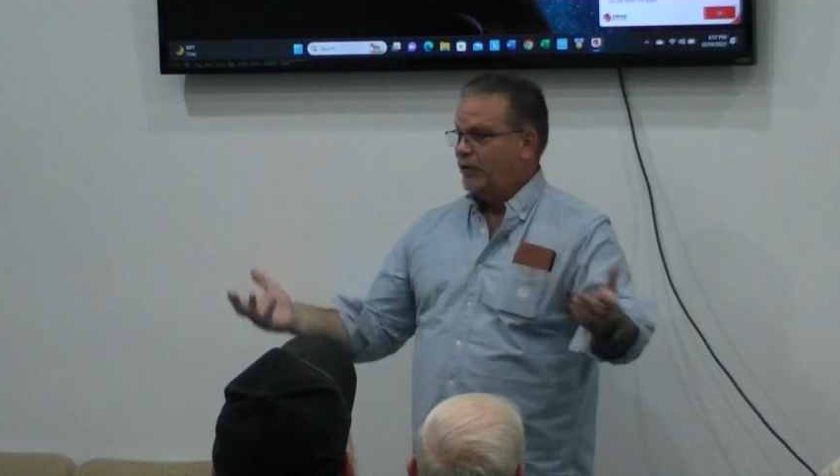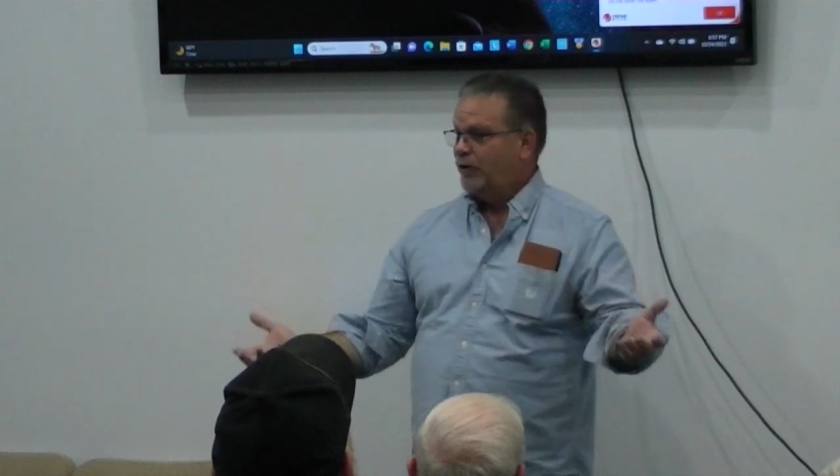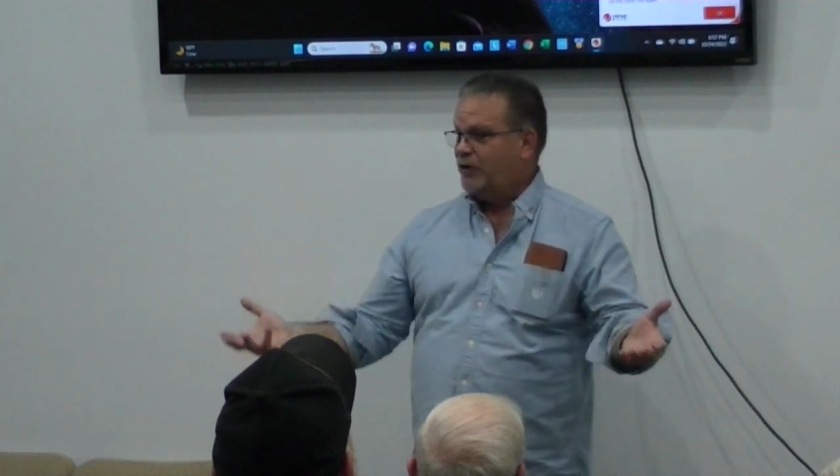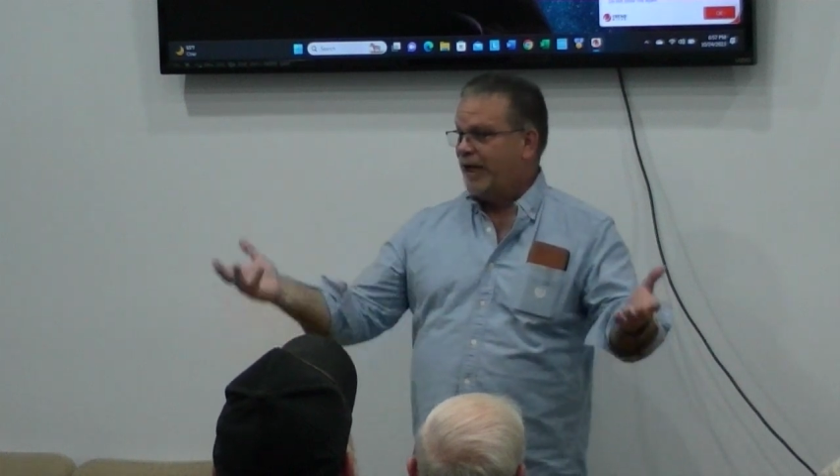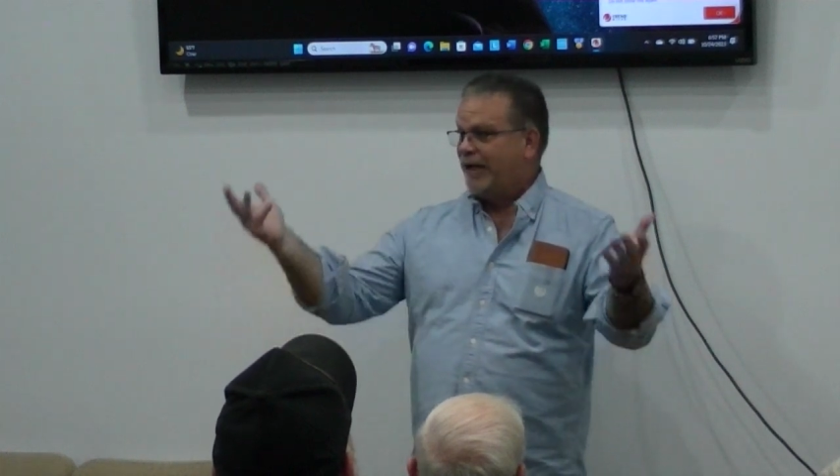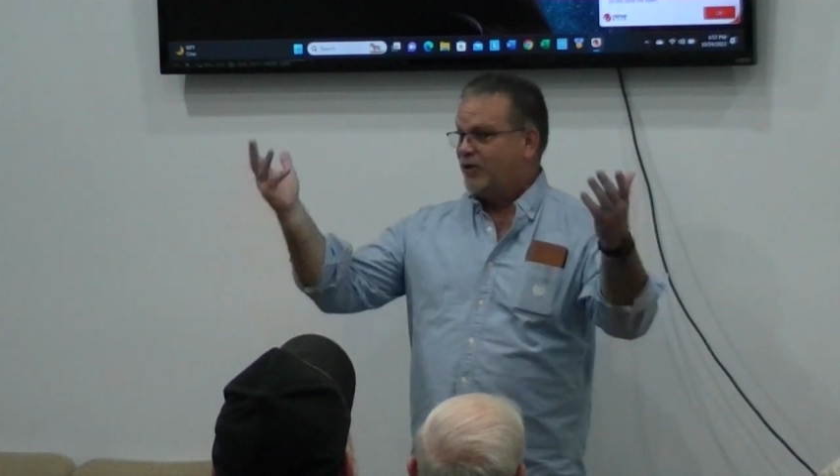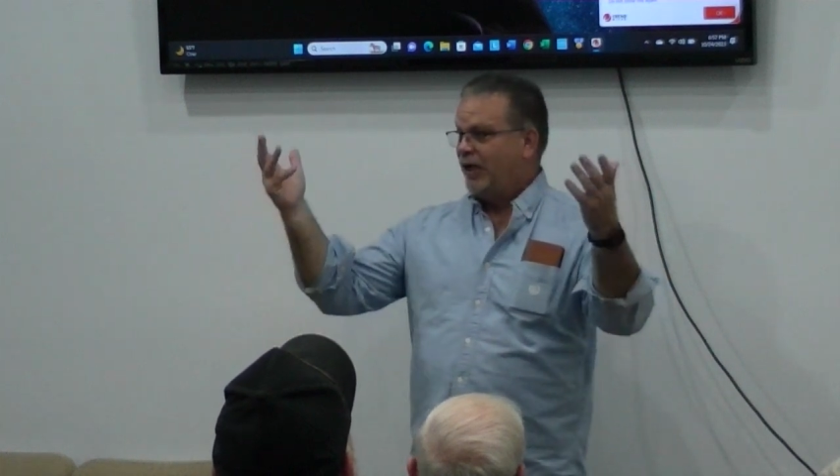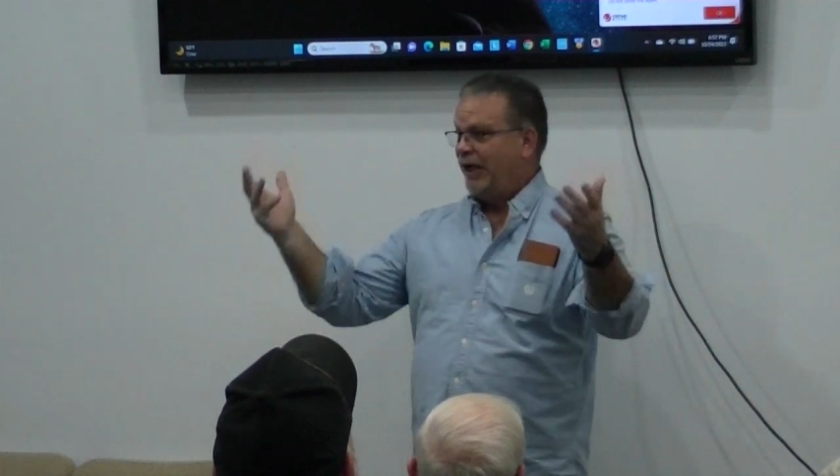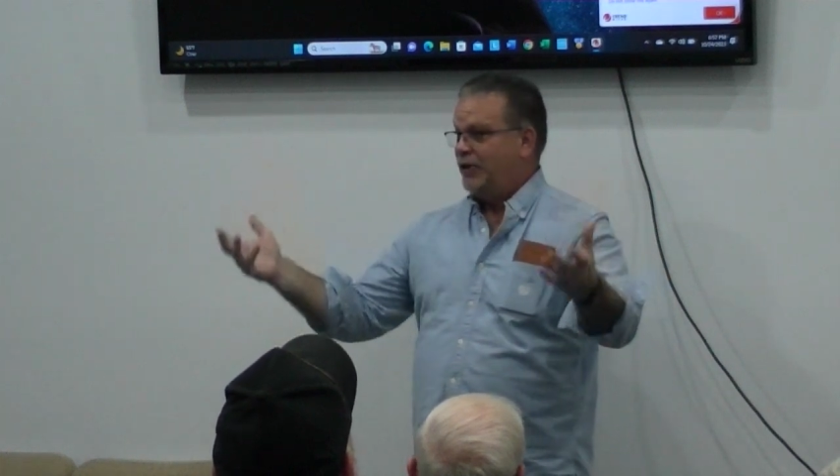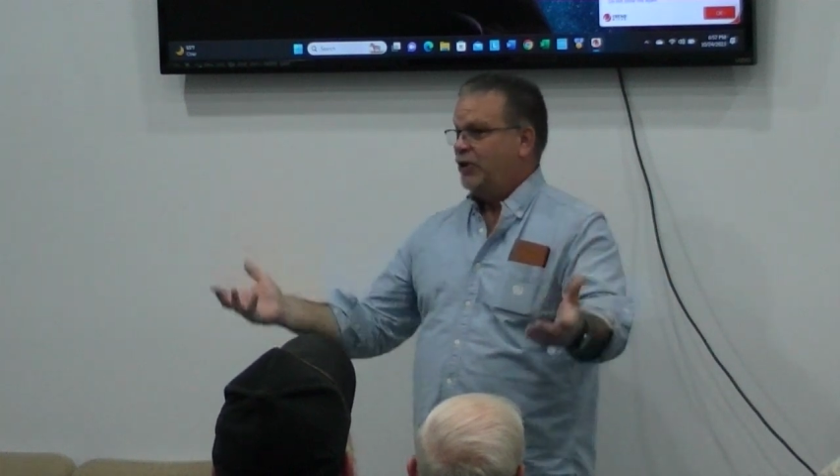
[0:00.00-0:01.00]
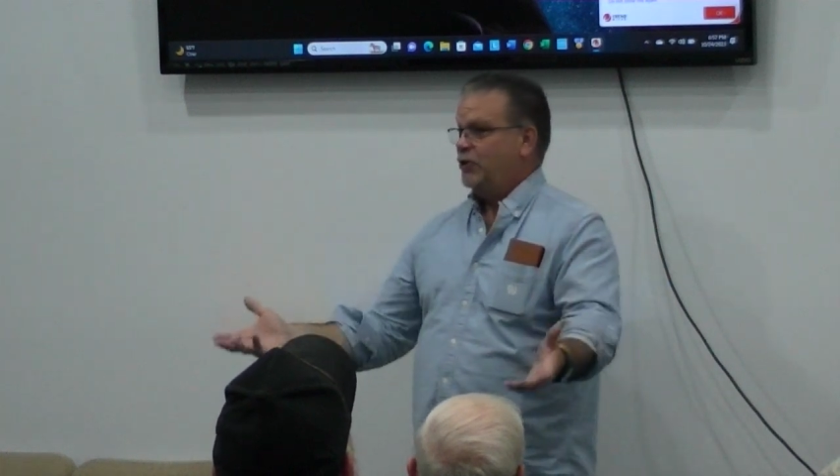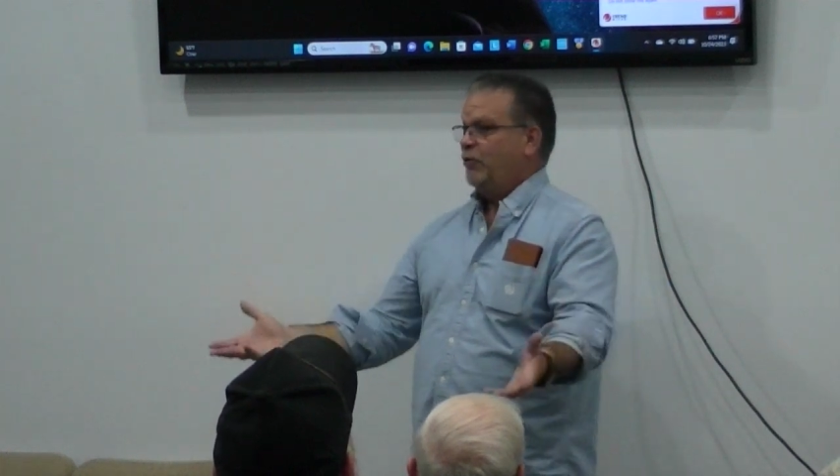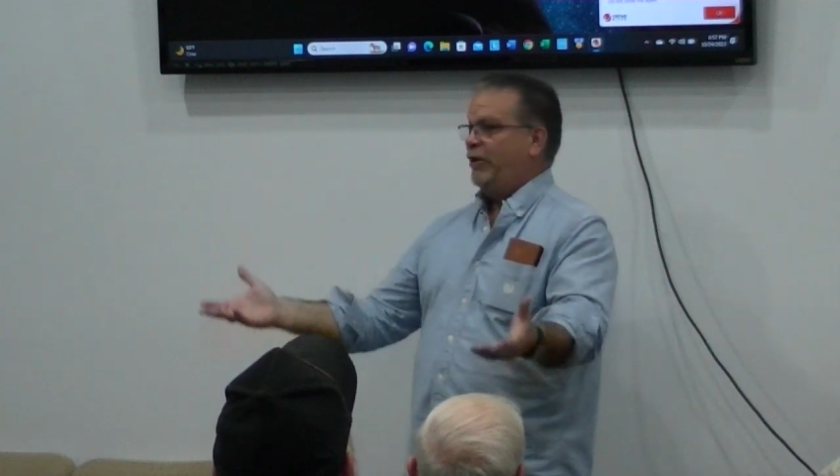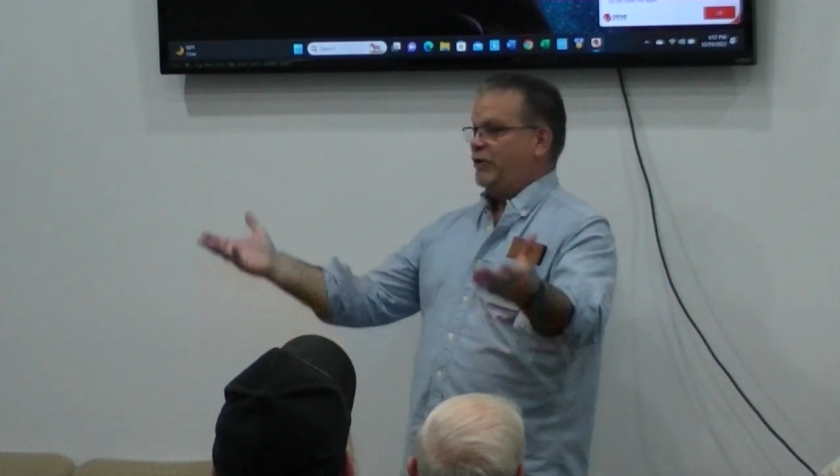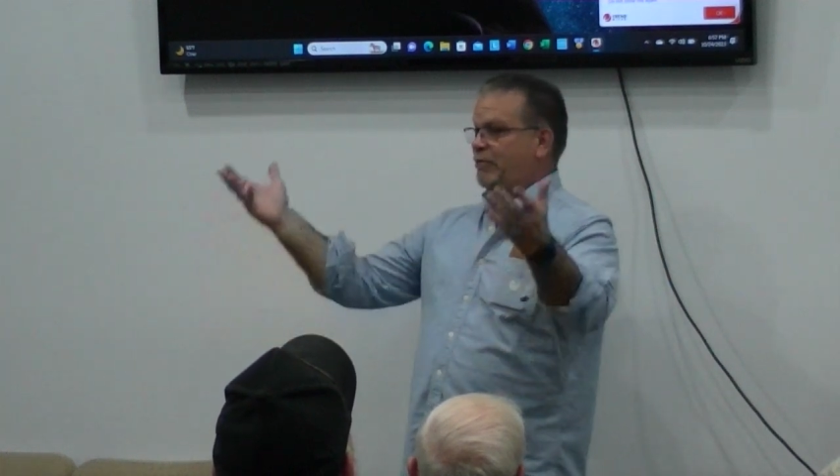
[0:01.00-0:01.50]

the tax collections, whether